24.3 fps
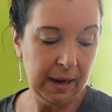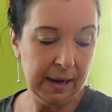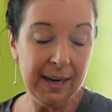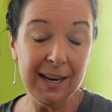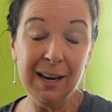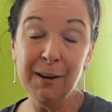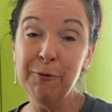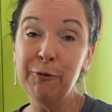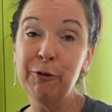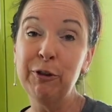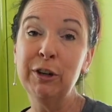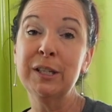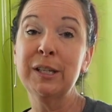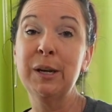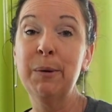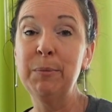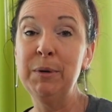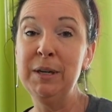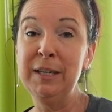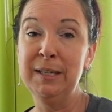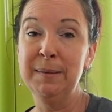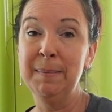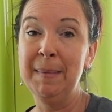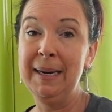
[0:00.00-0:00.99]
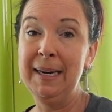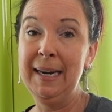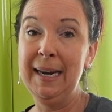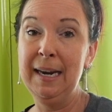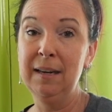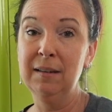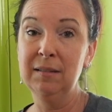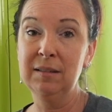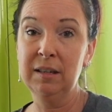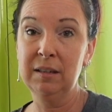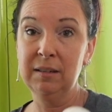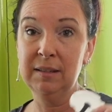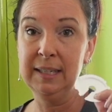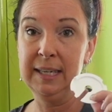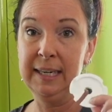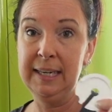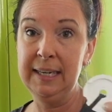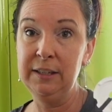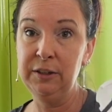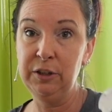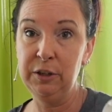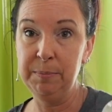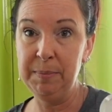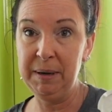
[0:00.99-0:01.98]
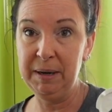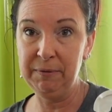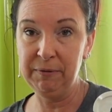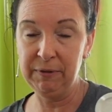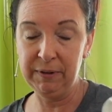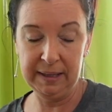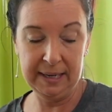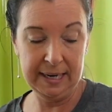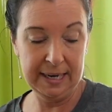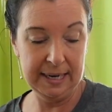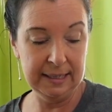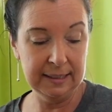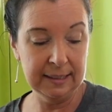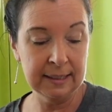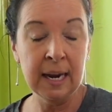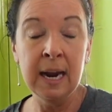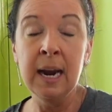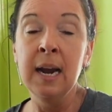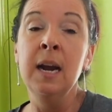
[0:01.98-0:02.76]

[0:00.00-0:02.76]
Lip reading: If for some reason my kale starts getting too big for these,